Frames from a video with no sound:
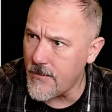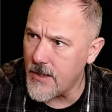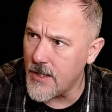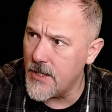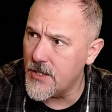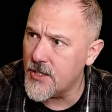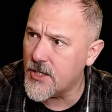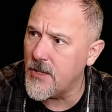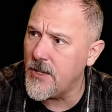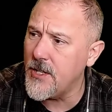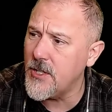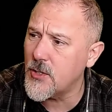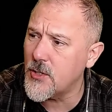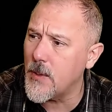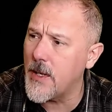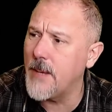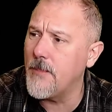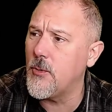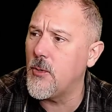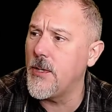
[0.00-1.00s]
So here's what
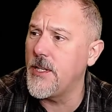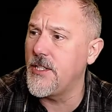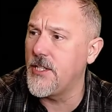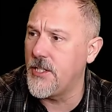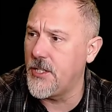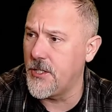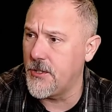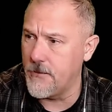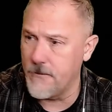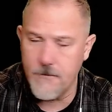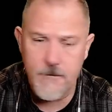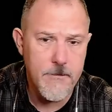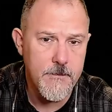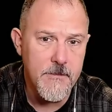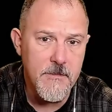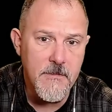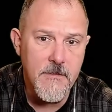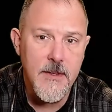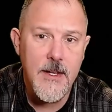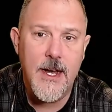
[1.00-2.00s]
I'm going to do.
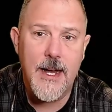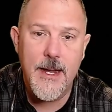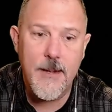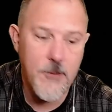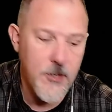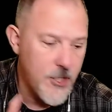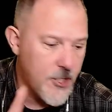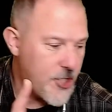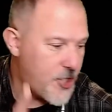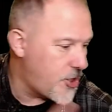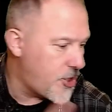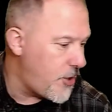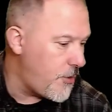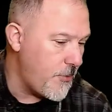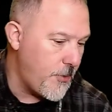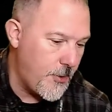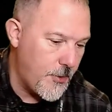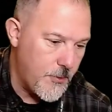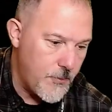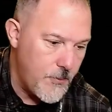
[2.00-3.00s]
I'm going to show
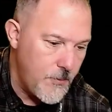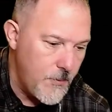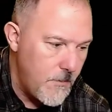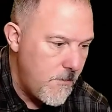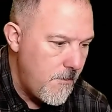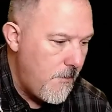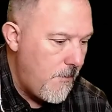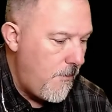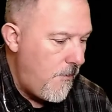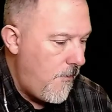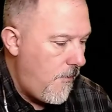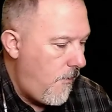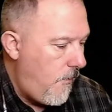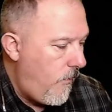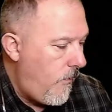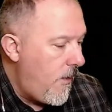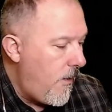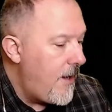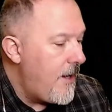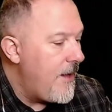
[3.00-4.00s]
you
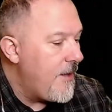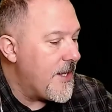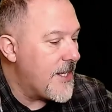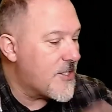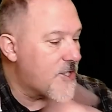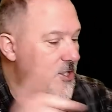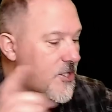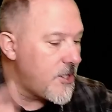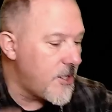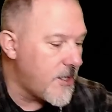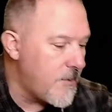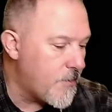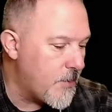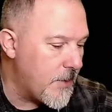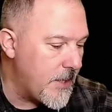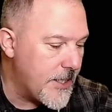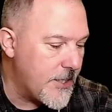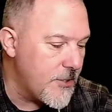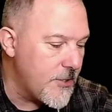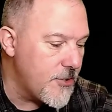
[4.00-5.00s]
that circuit
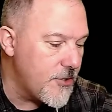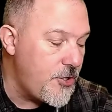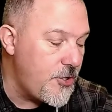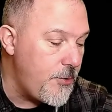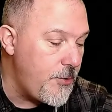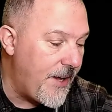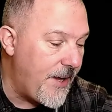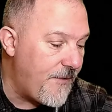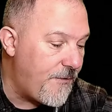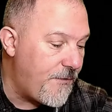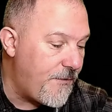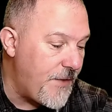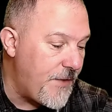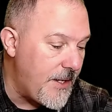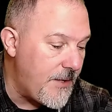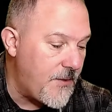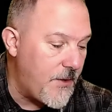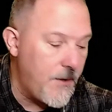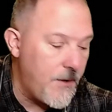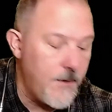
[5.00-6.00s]
breakers do have
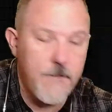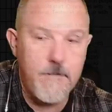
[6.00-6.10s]
feet.